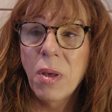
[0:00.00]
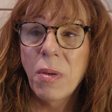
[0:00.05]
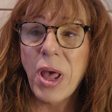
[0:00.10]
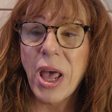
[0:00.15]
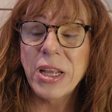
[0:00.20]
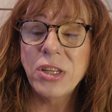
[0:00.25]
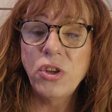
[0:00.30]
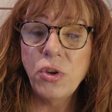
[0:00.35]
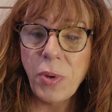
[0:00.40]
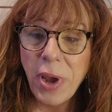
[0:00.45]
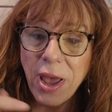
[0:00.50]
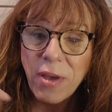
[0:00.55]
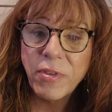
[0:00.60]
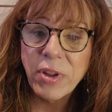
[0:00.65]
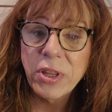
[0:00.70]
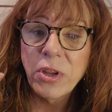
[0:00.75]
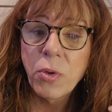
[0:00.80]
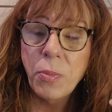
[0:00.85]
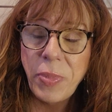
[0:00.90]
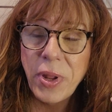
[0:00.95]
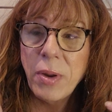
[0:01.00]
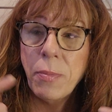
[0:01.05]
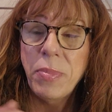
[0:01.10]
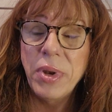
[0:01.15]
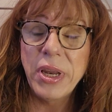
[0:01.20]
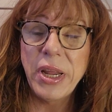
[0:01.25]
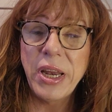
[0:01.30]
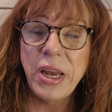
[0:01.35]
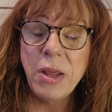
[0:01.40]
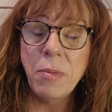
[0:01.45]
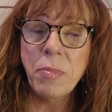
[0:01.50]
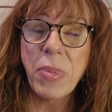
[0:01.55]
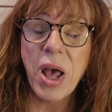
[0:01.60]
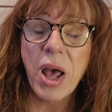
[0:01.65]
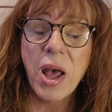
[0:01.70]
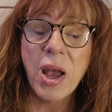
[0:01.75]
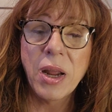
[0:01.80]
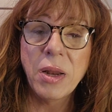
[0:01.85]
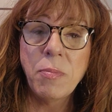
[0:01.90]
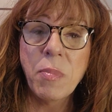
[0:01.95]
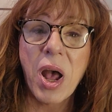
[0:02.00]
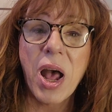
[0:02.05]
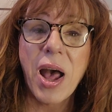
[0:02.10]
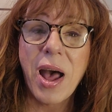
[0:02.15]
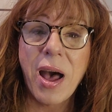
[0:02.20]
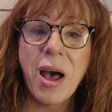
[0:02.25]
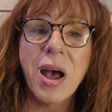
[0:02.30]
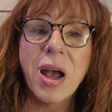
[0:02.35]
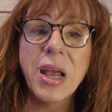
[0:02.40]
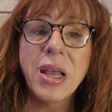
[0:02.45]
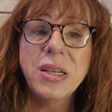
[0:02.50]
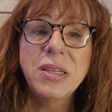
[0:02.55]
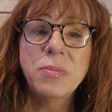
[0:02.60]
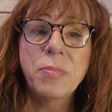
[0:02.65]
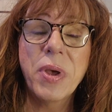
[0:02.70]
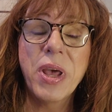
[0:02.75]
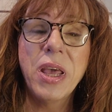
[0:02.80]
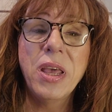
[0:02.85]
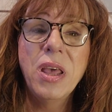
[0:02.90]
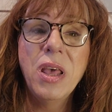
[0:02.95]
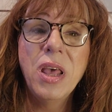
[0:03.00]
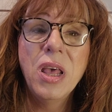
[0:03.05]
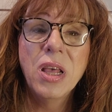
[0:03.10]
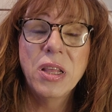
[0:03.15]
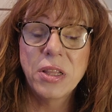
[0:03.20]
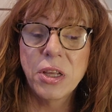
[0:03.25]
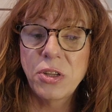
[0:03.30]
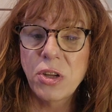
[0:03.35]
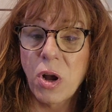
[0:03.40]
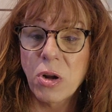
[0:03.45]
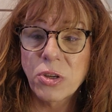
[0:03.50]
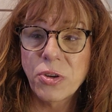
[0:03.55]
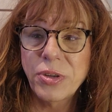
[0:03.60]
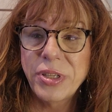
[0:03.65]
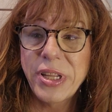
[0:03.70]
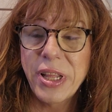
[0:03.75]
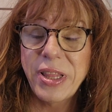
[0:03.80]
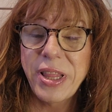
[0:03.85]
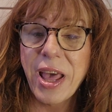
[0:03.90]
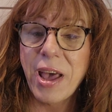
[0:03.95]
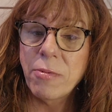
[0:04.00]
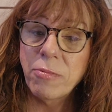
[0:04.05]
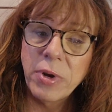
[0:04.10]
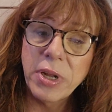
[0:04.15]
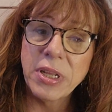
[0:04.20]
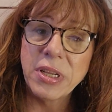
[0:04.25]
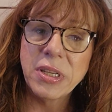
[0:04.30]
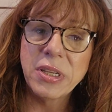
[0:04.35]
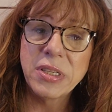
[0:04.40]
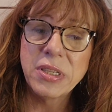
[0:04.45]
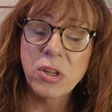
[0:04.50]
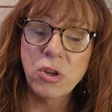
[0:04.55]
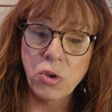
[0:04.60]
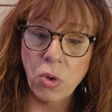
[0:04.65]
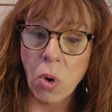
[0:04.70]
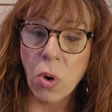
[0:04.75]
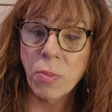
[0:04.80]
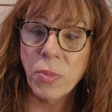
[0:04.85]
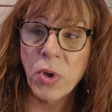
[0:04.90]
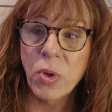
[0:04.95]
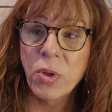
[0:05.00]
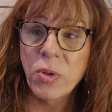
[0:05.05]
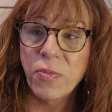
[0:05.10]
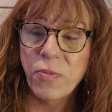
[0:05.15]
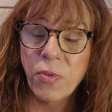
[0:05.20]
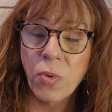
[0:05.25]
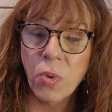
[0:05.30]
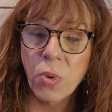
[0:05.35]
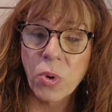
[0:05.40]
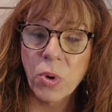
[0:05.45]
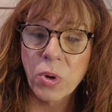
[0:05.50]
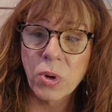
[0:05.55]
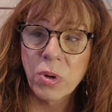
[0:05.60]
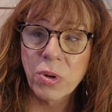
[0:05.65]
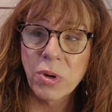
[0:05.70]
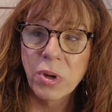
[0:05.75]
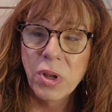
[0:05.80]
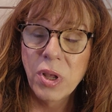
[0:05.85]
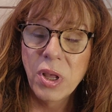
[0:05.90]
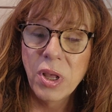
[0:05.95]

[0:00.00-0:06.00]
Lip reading: I do have a little bit of bleeding behind my eyes, but the doctor said that was normal for